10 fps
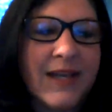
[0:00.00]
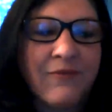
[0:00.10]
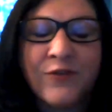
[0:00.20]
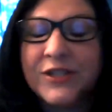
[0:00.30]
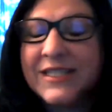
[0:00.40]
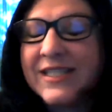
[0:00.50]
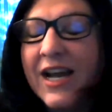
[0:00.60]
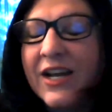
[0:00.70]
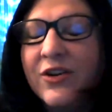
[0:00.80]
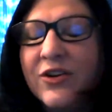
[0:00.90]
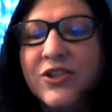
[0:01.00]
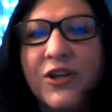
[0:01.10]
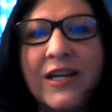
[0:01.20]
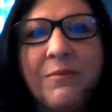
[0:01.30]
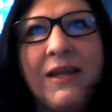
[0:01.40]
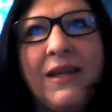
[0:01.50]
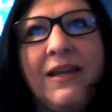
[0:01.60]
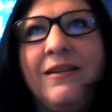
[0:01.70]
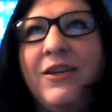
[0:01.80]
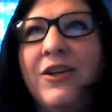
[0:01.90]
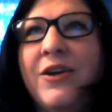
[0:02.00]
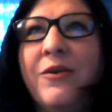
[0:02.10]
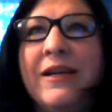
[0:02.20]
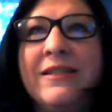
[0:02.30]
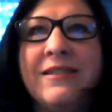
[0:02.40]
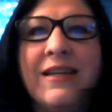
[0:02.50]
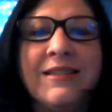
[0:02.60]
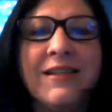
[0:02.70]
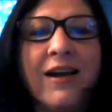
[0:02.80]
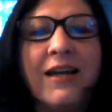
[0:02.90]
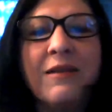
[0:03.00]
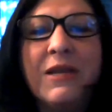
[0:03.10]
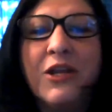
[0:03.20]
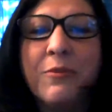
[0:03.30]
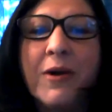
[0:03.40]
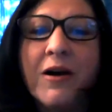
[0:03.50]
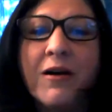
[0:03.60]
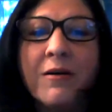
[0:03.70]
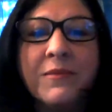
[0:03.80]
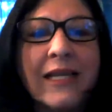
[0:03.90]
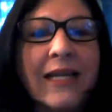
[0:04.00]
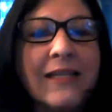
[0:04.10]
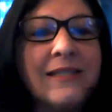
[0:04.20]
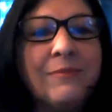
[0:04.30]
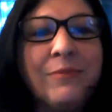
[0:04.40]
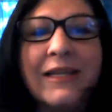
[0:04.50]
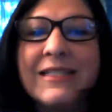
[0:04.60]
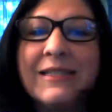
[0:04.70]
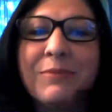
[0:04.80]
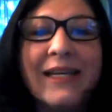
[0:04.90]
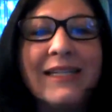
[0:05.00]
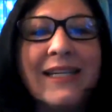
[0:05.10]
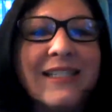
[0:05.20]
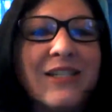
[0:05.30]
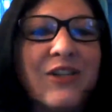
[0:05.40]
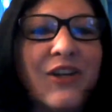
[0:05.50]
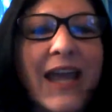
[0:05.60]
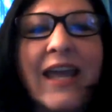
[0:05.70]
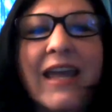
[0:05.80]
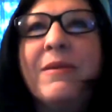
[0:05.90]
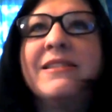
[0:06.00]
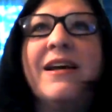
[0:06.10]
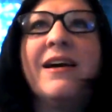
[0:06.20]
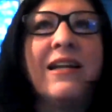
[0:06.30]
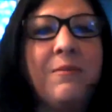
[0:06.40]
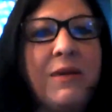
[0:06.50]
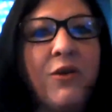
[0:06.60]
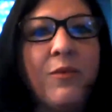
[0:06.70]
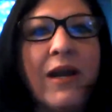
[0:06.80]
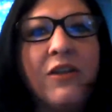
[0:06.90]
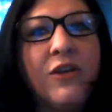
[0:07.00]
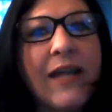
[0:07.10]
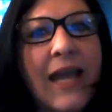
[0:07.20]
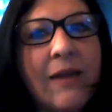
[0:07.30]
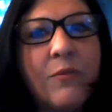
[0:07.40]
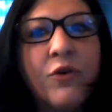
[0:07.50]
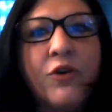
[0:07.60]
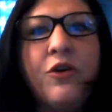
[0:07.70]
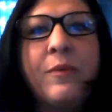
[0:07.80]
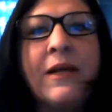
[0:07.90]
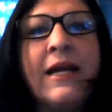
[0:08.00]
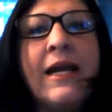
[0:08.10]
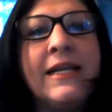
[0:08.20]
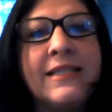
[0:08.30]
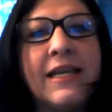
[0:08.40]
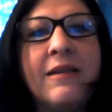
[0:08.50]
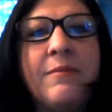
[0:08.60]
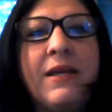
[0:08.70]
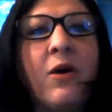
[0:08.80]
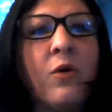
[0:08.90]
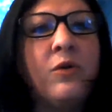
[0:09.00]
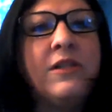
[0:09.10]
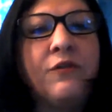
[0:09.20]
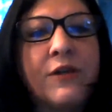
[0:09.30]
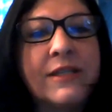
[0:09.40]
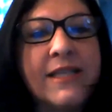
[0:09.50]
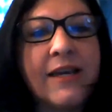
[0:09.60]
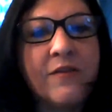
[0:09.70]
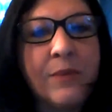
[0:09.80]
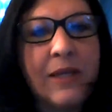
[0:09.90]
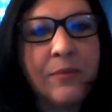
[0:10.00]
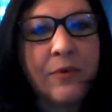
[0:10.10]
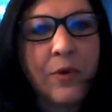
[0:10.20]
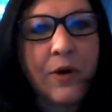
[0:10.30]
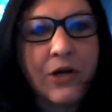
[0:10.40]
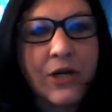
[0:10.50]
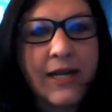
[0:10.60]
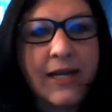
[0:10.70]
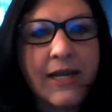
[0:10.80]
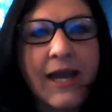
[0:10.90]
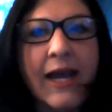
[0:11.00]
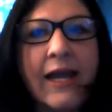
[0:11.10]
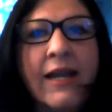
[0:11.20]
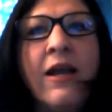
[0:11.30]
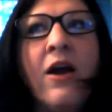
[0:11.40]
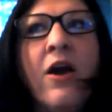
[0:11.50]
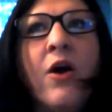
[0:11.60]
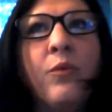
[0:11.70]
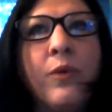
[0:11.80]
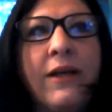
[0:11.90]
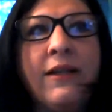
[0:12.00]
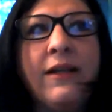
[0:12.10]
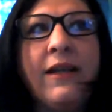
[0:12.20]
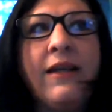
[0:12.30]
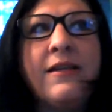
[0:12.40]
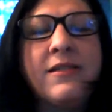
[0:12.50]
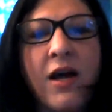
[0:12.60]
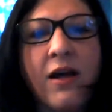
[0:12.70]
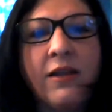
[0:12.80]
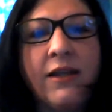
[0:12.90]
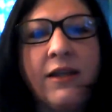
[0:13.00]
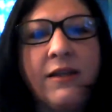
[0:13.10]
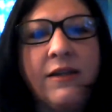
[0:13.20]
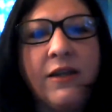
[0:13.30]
for designers, you're going to meet, it's not going to be your mom plus play testing your game. It's not going to be your regular game group. It's going to be a whole different set of people where you're going to get really solid,